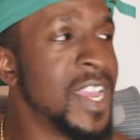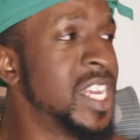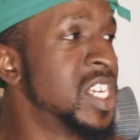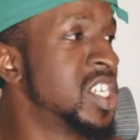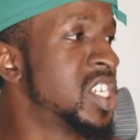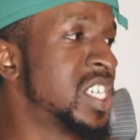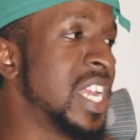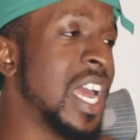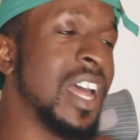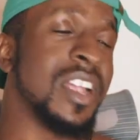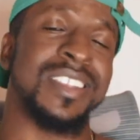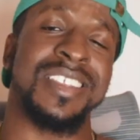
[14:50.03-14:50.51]

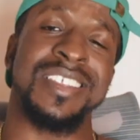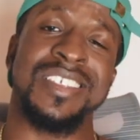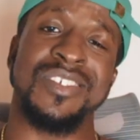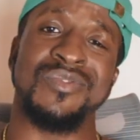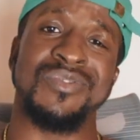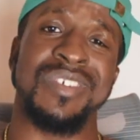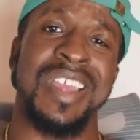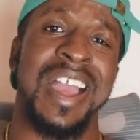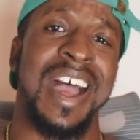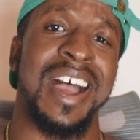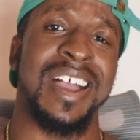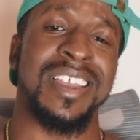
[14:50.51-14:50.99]
Shout out to
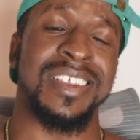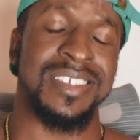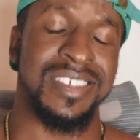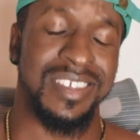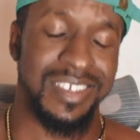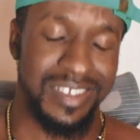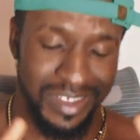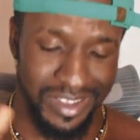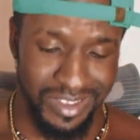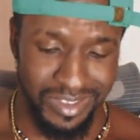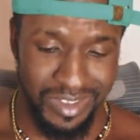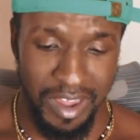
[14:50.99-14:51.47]
you
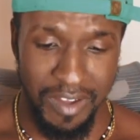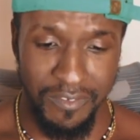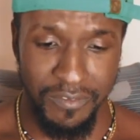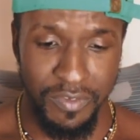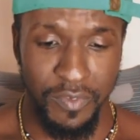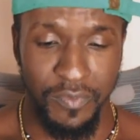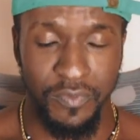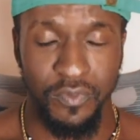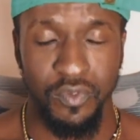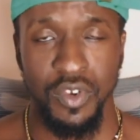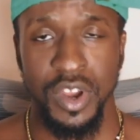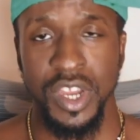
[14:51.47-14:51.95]
guys. Love
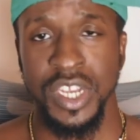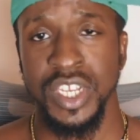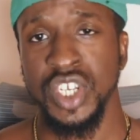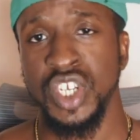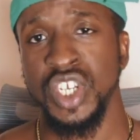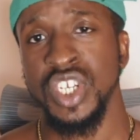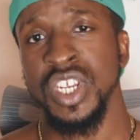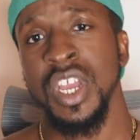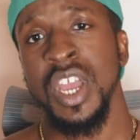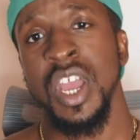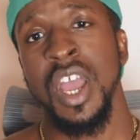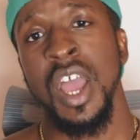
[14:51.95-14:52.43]
the
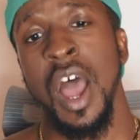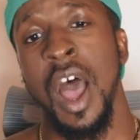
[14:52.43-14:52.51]
fridge.